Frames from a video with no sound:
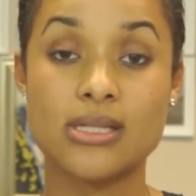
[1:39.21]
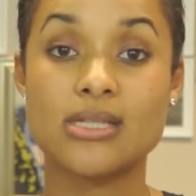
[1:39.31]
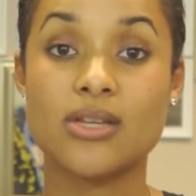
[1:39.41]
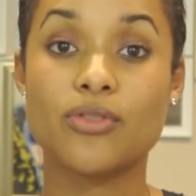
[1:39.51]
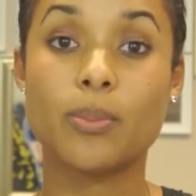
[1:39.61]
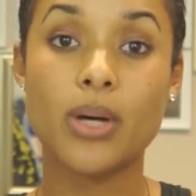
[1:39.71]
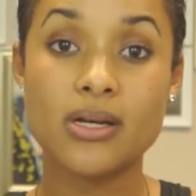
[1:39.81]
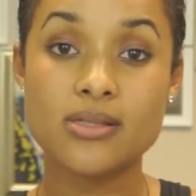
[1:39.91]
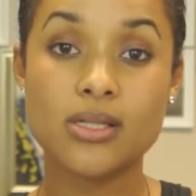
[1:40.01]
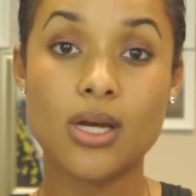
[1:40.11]
is if the
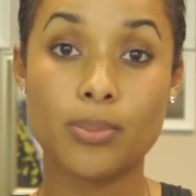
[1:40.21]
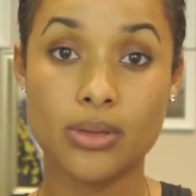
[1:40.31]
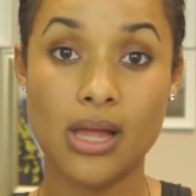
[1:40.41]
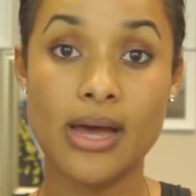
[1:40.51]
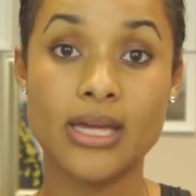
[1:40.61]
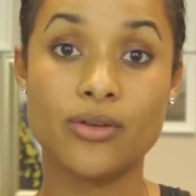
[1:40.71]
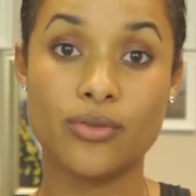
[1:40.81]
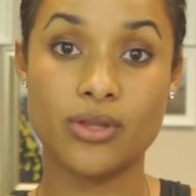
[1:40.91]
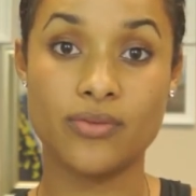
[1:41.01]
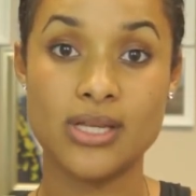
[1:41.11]
person applying
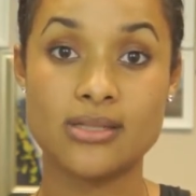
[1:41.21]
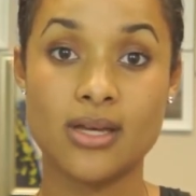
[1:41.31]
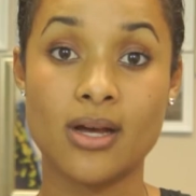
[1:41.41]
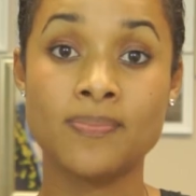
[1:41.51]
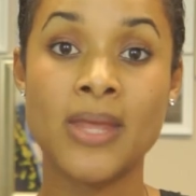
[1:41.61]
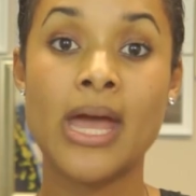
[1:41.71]
for the visa